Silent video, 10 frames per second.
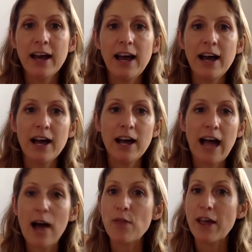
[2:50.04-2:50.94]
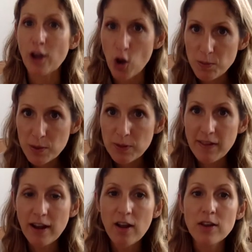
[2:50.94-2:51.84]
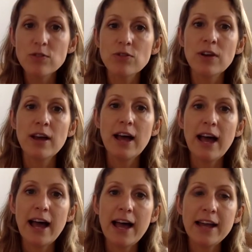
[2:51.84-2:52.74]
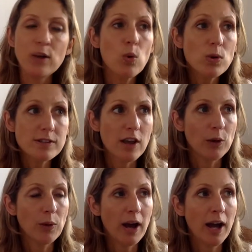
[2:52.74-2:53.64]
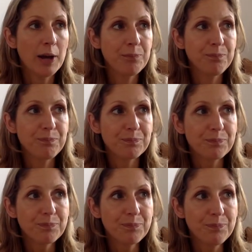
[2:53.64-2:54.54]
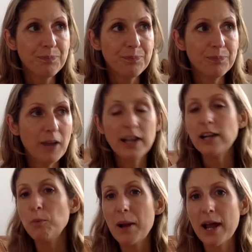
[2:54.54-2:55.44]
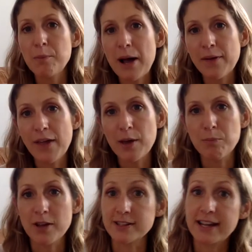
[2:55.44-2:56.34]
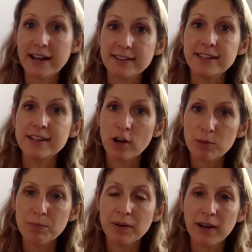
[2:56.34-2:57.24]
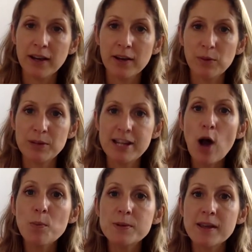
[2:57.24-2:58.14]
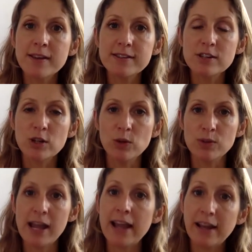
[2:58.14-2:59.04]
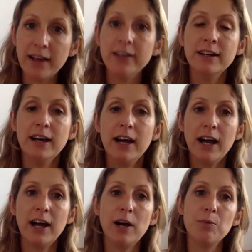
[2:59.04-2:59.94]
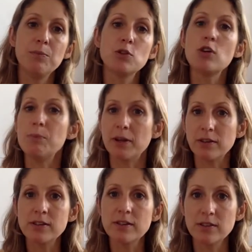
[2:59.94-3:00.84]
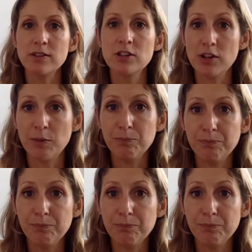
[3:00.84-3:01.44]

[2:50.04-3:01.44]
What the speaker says: how they're coping with their life, and also a little bit about their personality type, which helps us to tailor treatment to them.